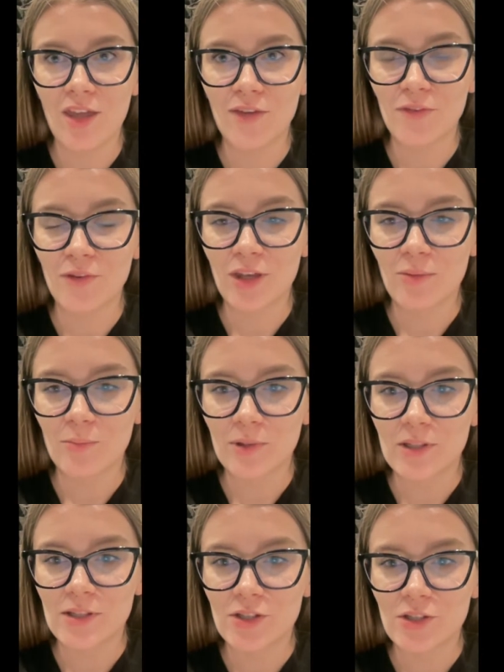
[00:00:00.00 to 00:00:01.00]
If you can
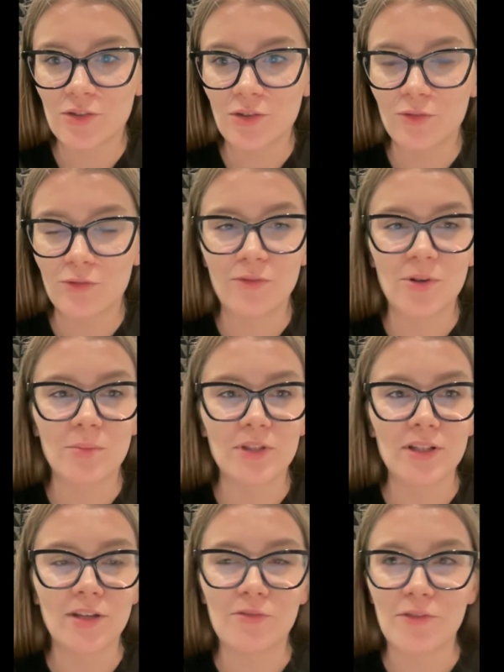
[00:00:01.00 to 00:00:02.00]
please just confirm
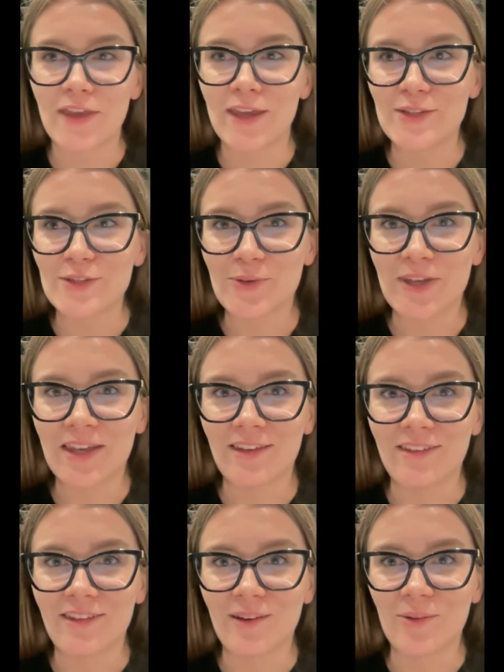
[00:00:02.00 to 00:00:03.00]
that everything is
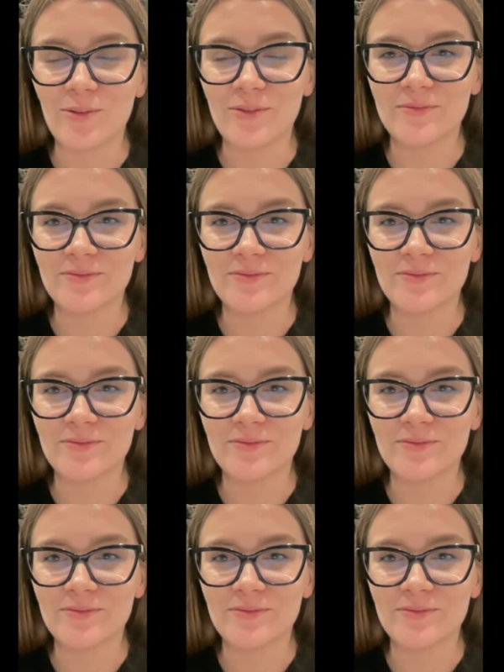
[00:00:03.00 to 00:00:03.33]
okay now.